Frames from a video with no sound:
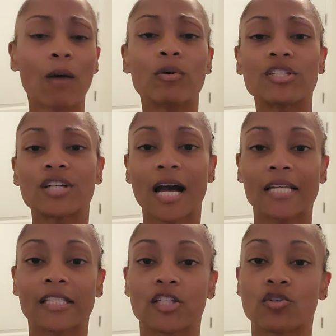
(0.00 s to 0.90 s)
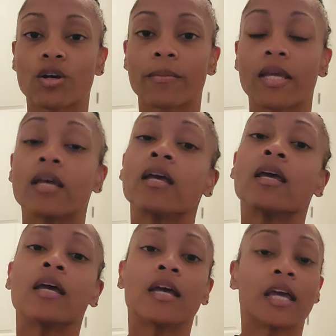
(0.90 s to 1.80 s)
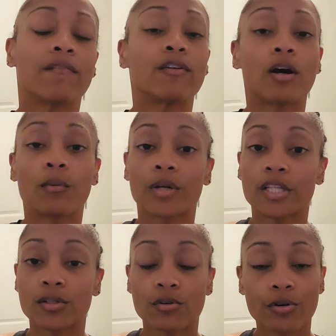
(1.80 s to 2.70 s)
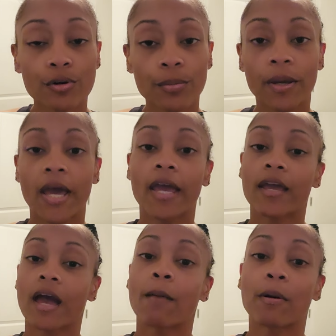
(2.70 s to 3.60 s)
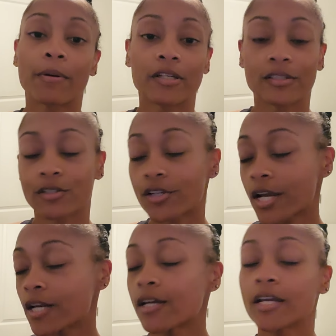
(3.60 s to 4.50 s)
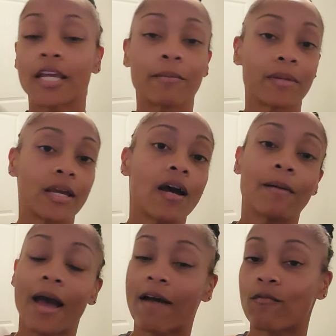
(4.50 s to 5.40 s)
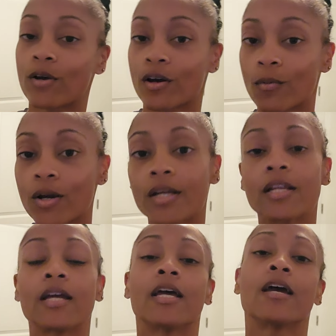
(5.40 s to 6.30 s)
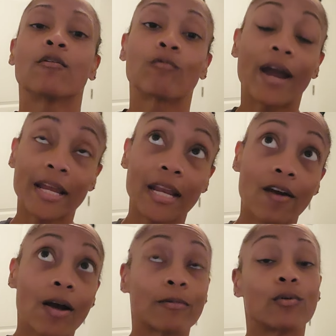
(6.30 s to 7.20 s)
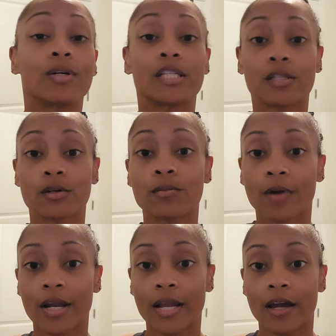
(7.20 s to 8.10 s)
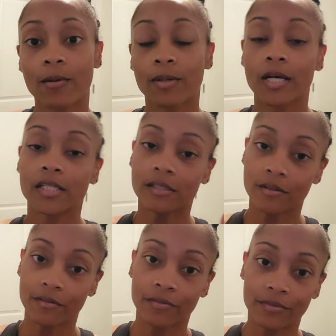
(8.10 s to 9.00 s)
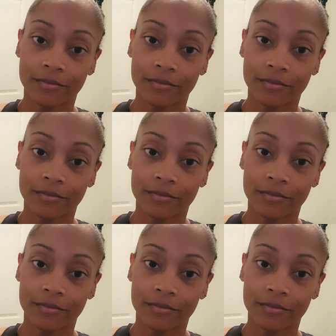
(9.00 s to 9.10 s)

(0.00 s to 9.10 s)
I want you guys to join me. If you don't want to do group, hey, I'm a personal trainer. Hit me up. I have one on one. Right now, I'm doing Zoom right now because of